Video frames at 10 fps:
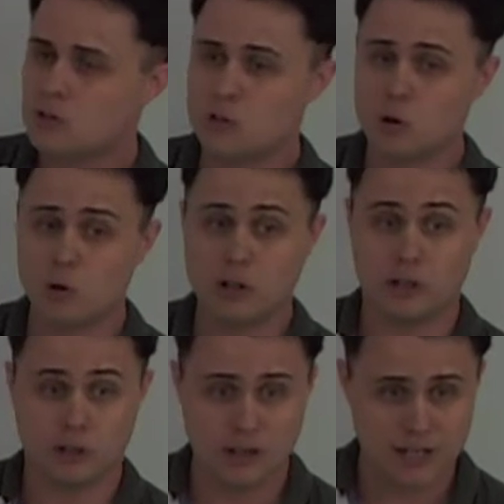So
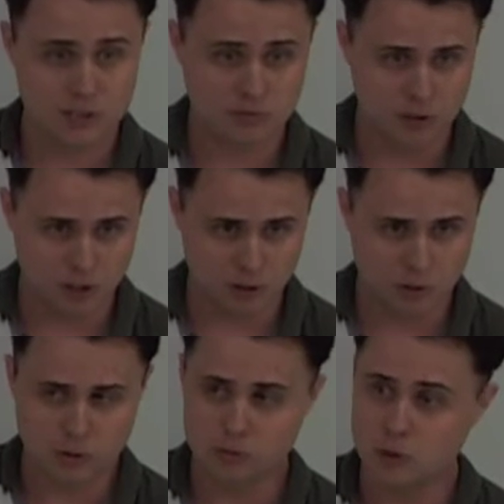in the last
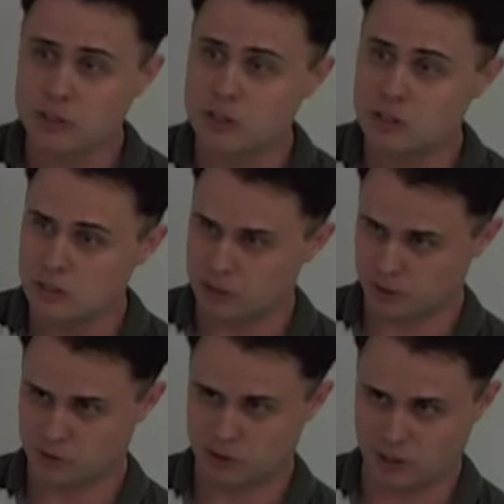video you've already seen
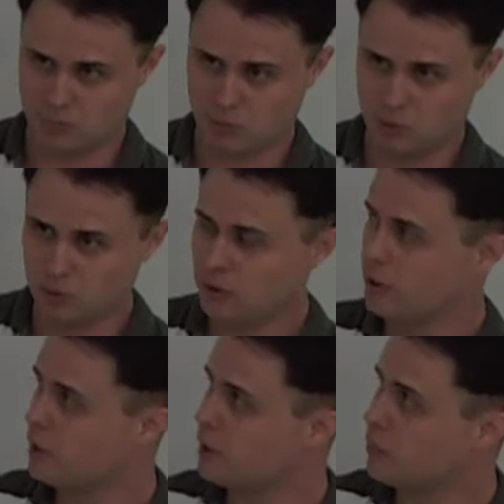an example,
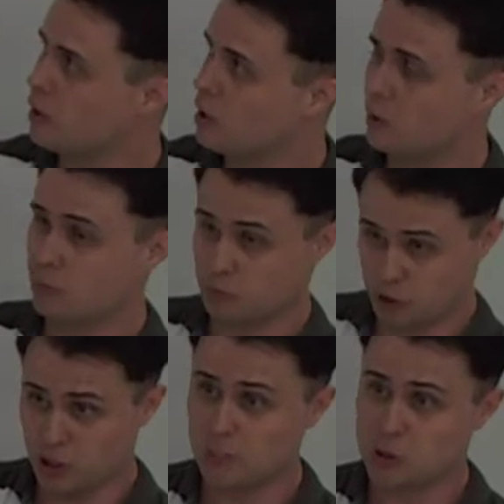a
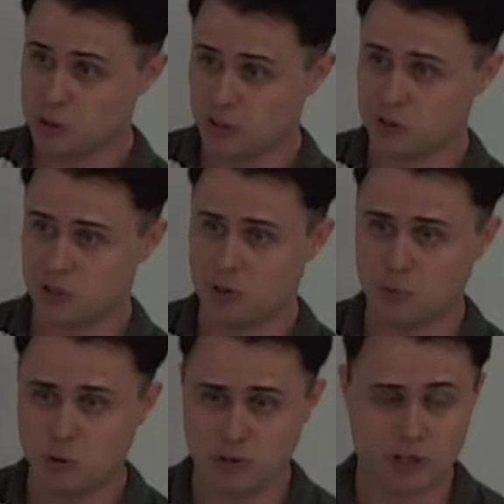geometry
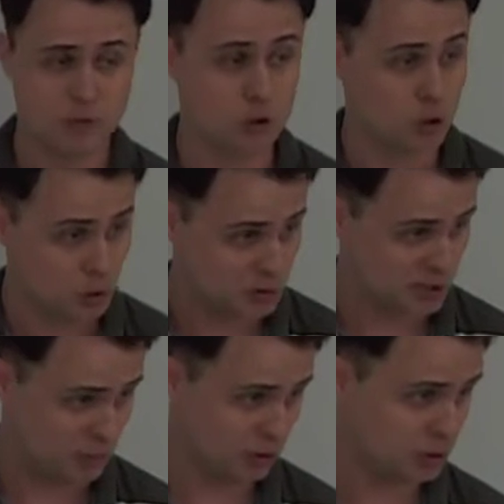example where you have two
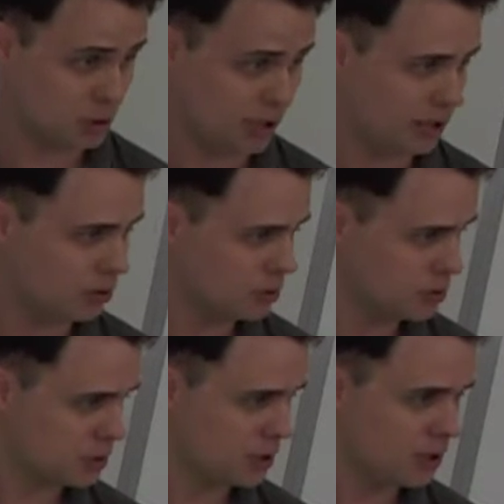similar
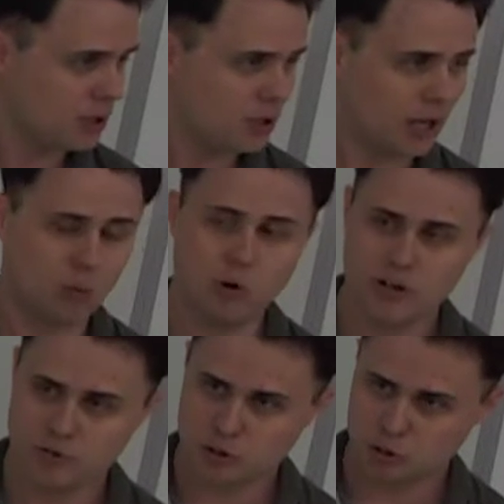triangles, and
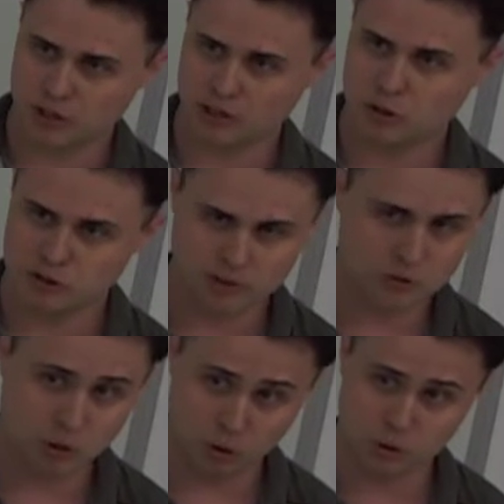one of the triangles
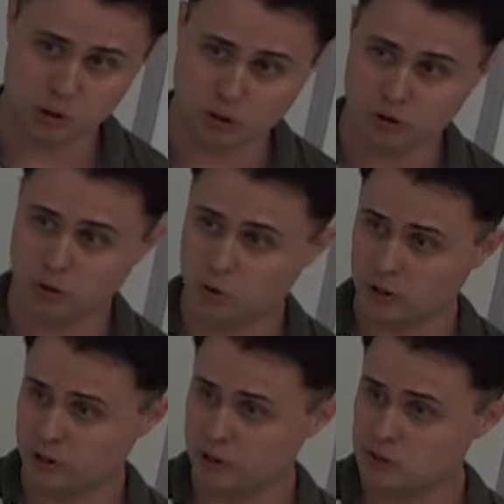they've told you all the
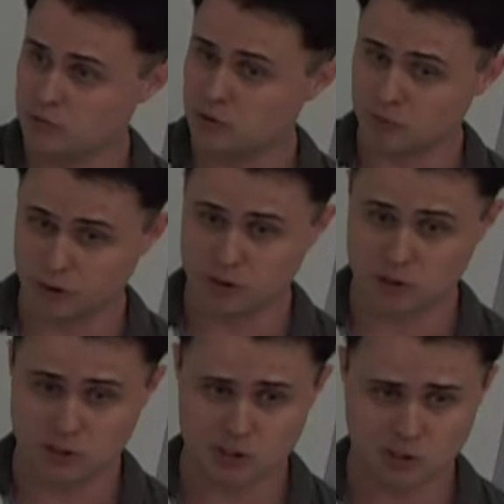coordinates of the
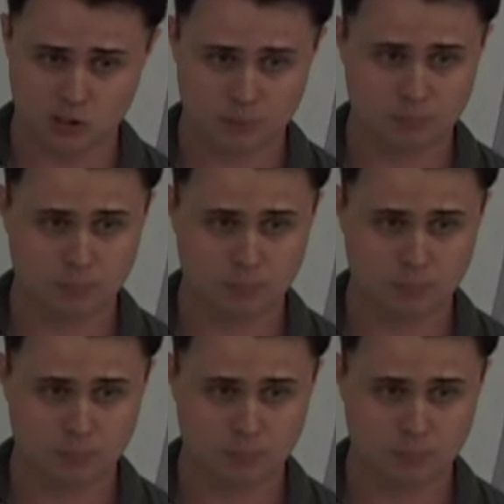vertices,